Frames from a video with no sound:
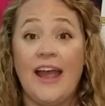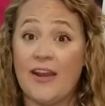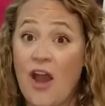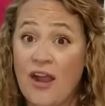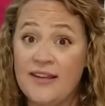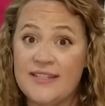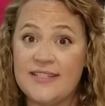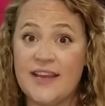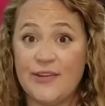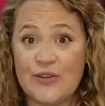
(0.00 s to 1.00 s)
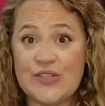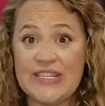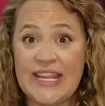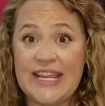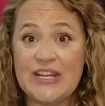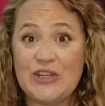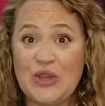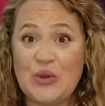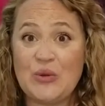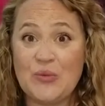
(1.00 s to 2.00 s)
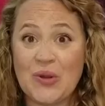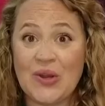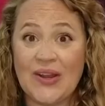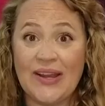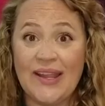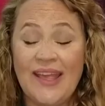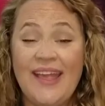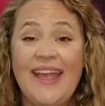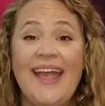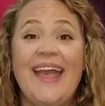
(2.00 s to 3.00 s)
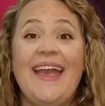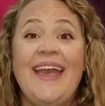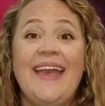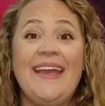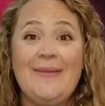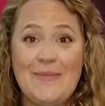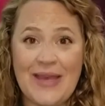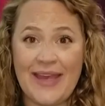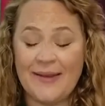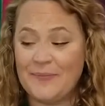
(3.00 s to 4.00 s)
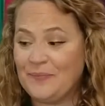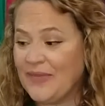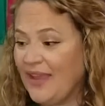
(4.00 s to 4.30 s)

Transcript: and hearts to understand your word. Amen.